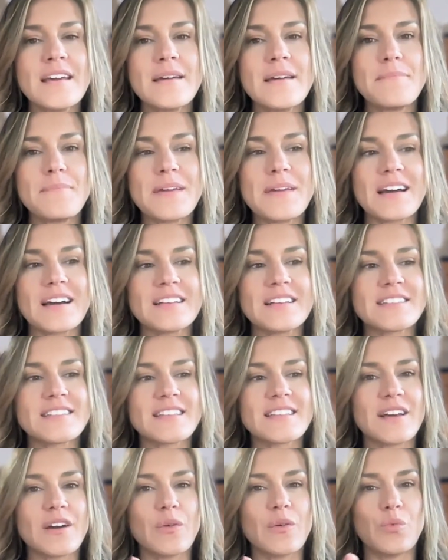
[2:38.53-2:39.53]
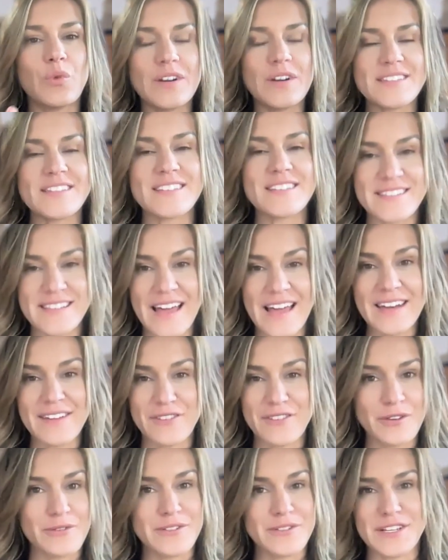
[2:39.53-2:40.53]
Because what's inside of
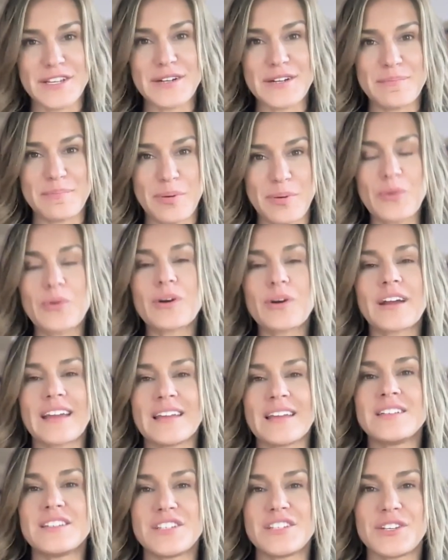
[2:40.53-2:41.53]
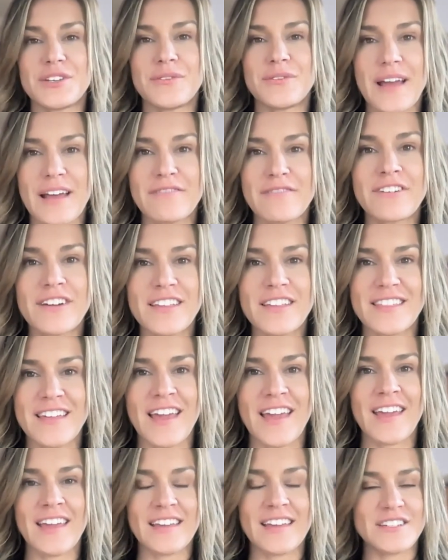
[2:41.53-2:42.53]
you is going to pour into
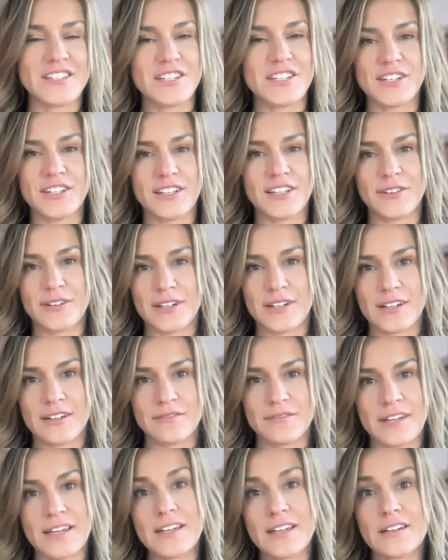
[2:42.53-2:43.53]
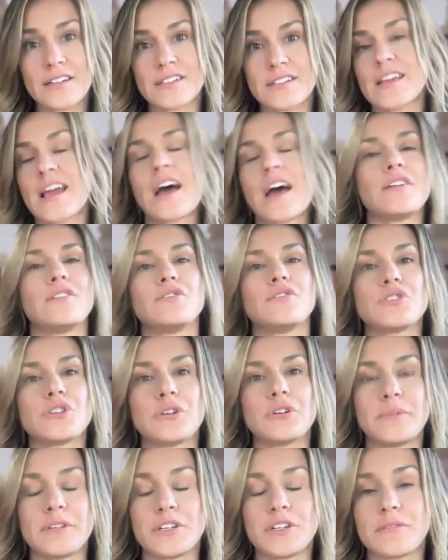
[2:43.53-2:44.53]
everything, into your career, into how you show
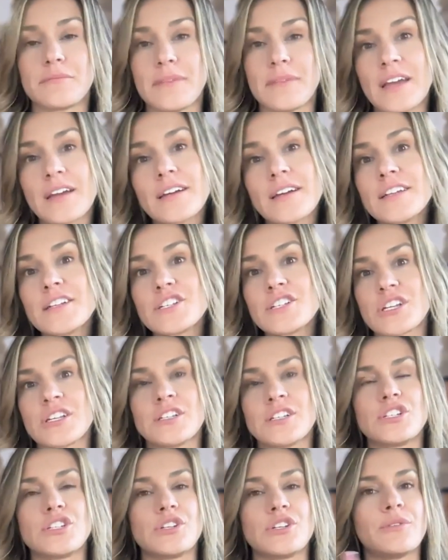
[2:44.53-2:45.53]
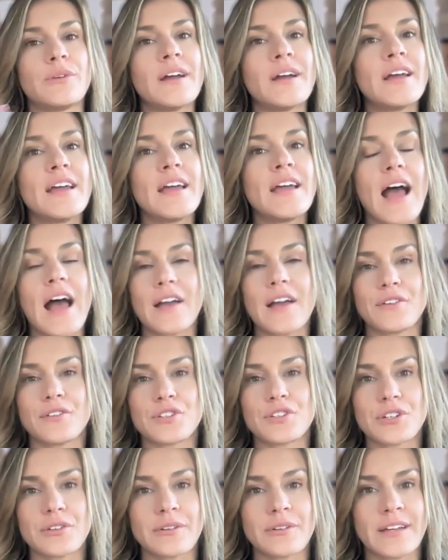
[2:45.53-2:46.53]
up in your marriage, into how you're
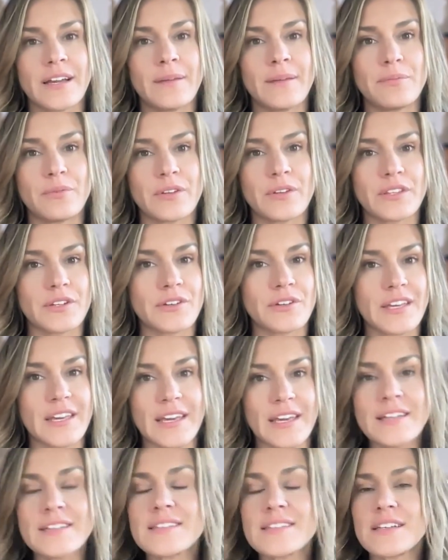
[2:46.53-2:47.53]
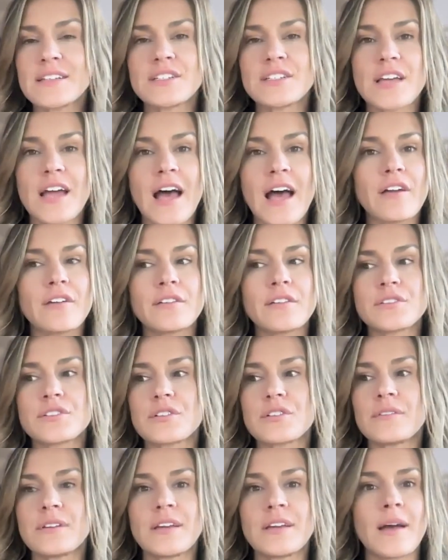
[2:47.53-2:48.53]
showing up with your kids, into how you're
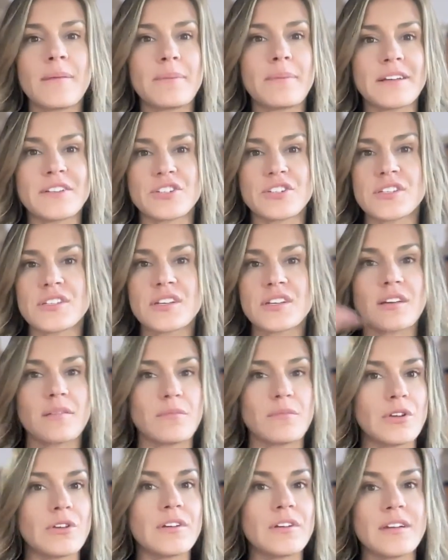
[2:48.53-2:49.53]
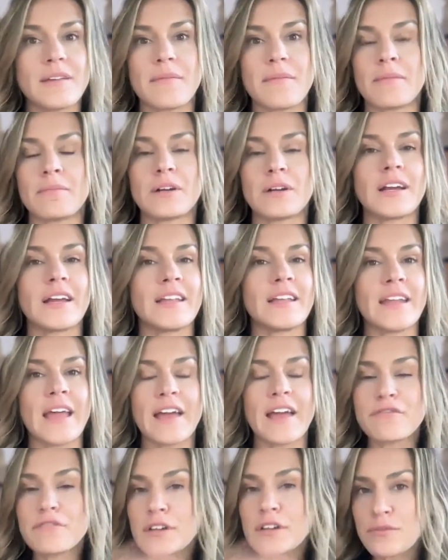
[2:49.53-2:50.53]
showing up as just a community member in
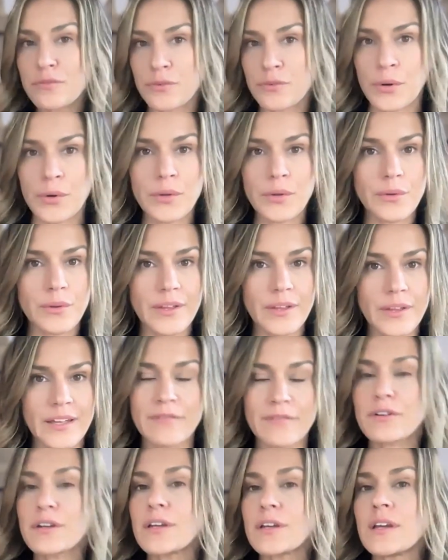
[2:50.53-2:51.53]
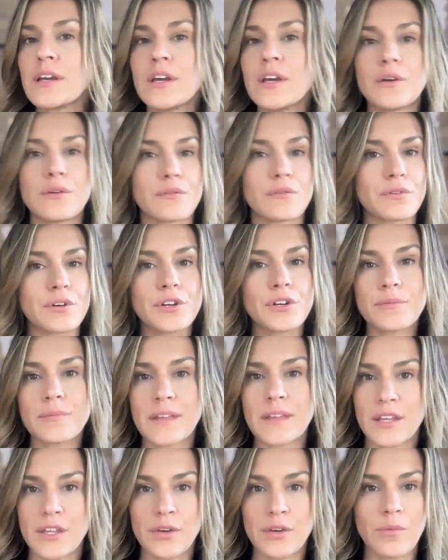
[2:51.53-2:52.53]
every role, in every room
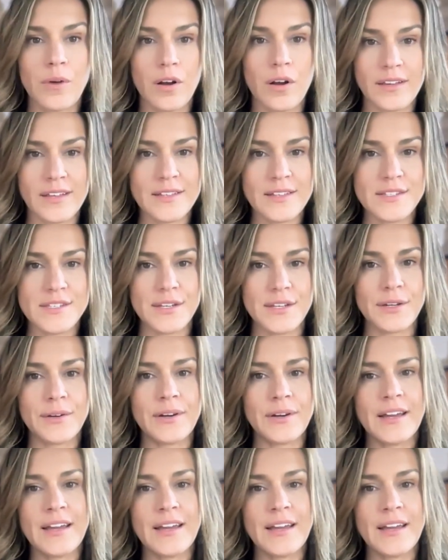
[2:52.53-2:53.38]
that you walk into.